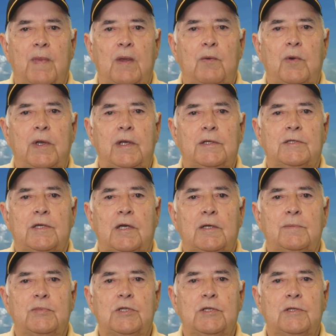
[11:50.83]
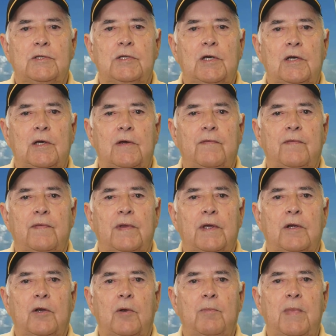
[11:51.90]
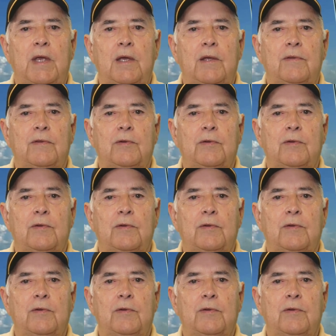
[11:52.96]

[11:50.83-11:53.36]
When it comes to tough, there are men